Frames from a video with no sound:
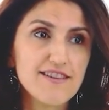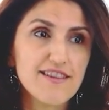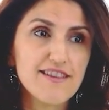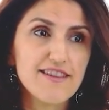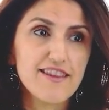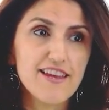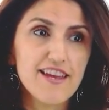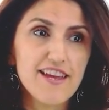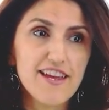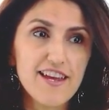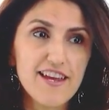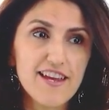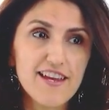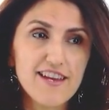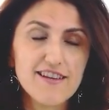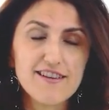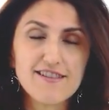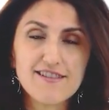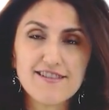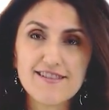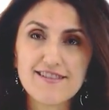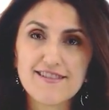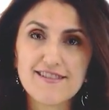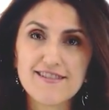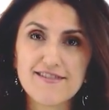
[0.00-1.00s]

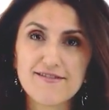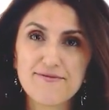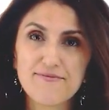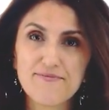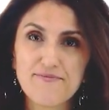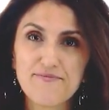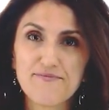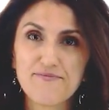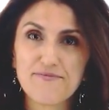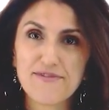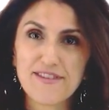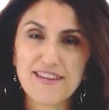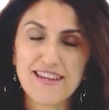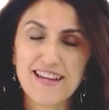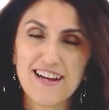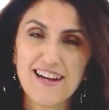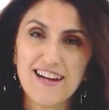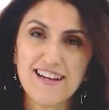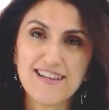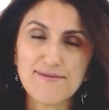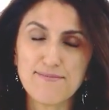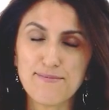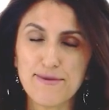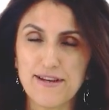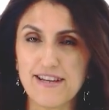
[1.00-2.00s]
these
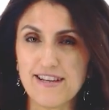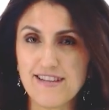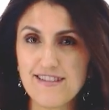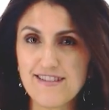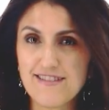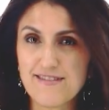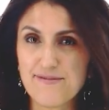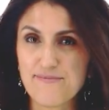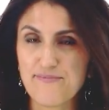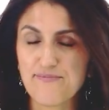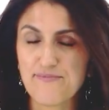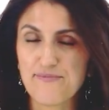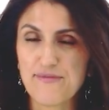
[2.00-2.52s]
aspects.